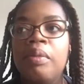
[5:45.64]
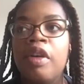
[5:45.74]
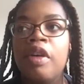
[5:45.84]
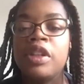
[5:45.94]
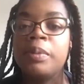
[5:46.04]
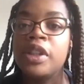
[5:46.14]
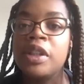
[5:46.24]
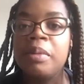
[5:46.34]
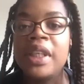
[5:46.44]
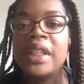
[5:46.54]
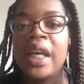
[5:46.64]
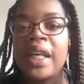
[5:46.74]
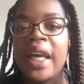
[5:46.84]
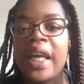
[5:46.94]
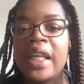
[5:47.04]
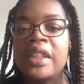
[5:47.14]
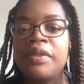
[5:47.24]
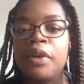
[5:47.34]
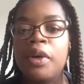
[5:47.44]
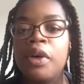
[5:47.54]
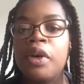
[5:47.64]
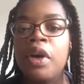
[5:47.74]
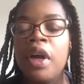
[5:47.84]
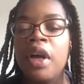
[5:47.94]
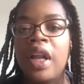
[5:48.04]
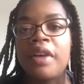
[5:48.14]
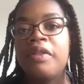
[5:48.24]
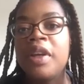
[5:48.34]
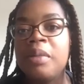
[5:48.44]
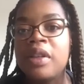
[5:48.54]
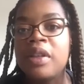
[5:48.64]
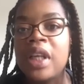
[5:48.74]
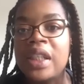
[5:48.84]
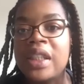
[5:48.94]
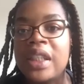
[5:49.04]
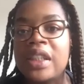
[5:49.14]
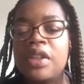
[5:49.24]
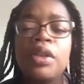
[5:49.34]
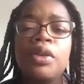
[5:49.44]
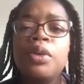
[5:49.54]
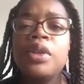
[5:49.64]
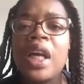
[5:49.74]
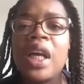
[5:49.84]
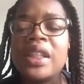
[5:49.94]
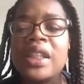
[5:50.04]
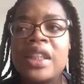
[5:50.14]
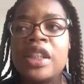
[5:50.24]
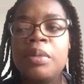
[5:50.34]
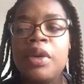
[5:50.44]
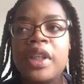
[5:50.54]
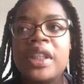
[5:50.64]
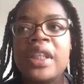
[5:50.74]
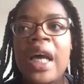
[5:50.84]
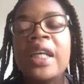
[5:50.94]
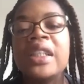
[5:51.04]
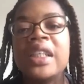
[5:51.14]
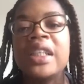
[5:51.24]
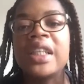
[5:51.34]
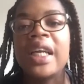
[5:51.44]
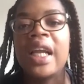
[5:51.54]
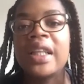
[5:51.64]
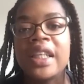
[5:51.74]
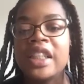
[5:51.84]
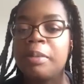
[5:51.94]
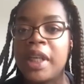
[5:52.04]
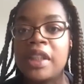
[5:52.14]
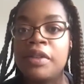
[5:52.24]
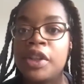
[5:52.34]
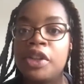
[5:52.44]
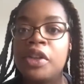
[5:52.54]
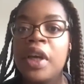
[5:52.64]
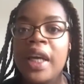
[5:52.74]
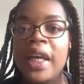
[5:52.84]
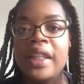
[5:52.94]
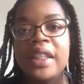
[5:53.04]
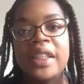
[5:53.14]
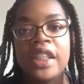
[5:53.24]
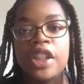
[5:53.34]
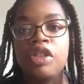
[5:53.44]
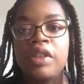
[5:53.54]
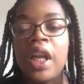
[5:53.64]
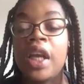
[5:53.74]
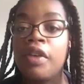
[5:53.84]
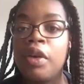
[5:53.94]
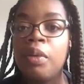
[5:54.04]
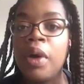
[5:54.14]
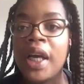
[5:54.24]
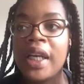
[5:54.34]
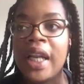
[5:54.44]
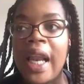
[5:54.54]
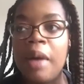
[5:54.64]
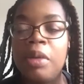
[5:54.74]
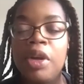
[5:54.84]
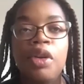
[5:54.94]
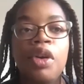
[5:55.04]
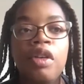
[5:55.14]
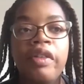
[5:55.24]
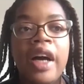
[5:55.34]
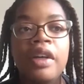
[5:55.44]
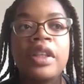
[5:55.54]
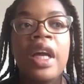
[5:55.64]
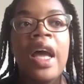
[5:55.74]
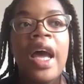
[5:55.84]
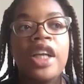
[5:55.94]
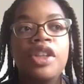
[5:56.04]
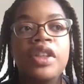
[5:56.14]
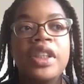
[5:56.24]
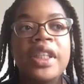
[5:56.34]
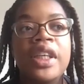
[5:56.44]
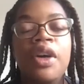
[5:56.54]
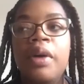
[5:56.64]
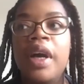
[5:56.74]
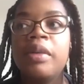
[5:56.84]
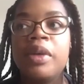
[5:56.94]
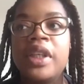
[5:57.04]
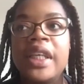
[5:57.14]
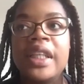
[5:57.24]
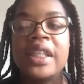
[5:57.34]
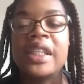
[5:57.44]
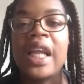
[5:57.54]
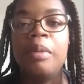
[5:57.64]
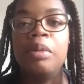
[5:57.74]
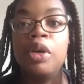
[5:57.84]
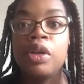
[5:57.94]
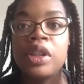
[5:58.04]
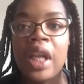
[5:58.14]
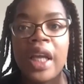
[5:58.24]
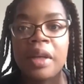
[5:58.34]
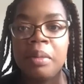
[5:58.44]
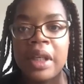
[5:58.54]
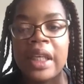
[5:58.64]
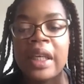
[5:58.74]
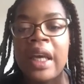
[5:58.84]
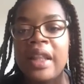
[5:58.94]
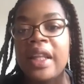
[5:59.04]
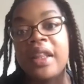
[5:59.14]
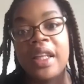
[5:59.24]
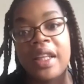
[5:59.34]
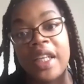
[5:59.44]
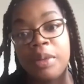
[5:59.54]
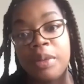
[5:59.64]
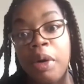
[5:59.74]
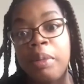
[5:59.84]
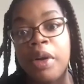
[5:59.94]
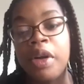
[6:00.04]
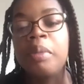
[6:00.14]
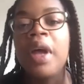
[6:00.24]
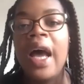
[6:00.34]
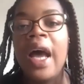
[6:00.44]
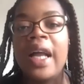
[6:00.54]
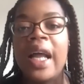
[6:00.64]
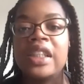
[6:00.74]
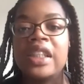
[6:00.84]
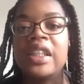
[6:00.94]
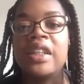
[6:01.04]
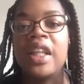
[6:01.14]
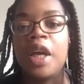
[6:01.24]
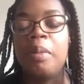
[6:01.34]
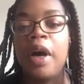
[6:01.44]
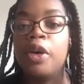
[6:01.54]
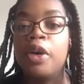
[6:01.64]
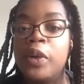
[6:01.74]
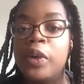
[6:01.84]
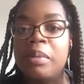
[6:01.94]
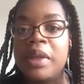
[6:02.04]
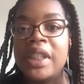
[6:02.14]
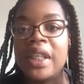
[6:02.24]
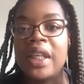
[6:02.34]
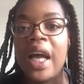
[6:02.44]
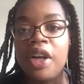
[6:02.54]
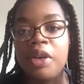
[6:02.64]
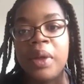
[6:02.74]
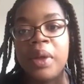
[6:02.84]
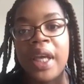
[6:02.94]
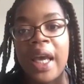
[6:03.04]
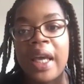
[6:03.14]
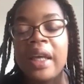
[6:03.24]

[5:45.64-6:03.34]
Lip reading: responsibility, I guess, for like female scientists and all scientists, to be honest, to actually say like there's space for you in this industry. Like if you work in a lab and you look around and you see, oh, everybody in this lab looks like me, then that's a problem. And actually think about who is missing and how do we get